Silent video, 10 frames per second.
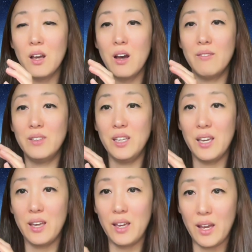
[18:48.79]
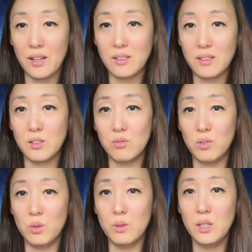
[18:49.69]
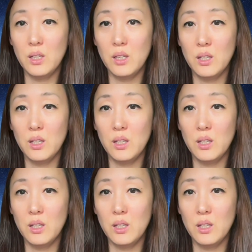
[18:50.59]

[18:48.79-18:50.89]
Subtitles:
of the excess fluid